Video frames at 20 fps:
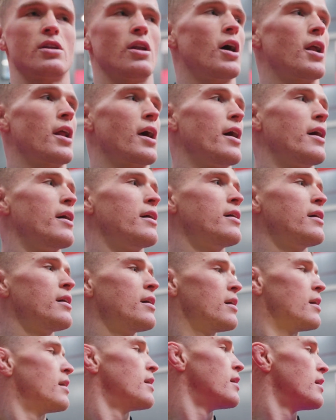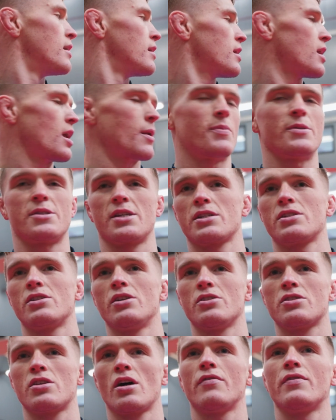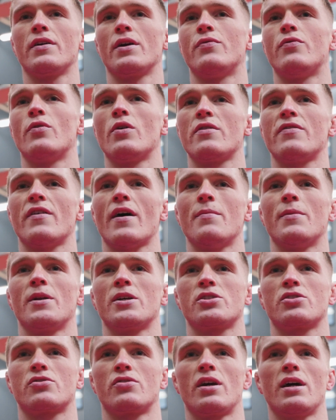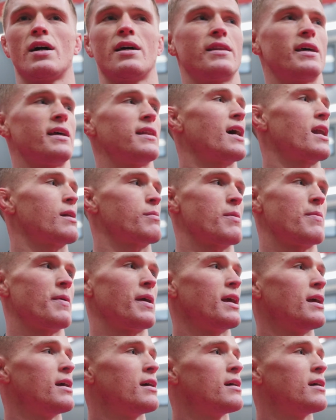a lot of, a lot of positional stuff here, forty-five minutes straight, and then that'll be me.